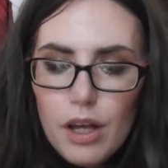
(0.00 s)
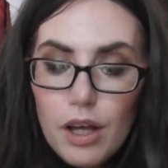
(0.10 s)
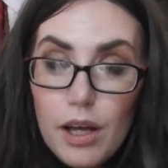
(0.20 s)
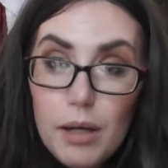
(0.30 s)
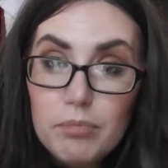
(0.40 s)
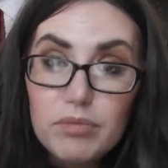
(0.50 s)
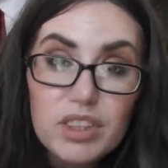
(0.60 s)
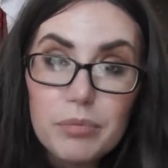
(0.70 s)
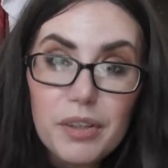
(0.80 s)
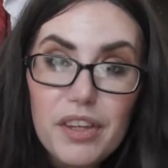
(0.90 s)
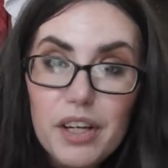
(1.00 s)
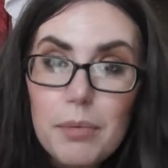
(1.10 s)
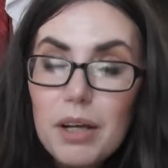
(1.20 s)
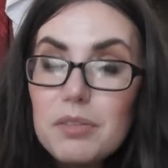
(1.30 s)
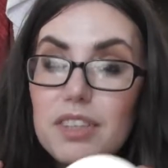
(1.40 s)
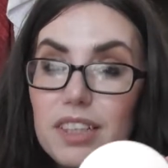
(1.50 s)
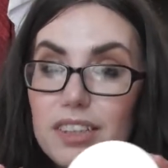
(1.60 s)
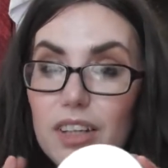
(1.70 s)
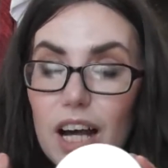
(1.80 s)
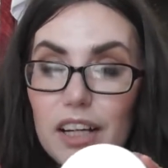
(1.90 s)
Um, somewhere thereabouts.
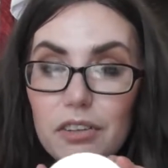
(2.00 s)
It's not had a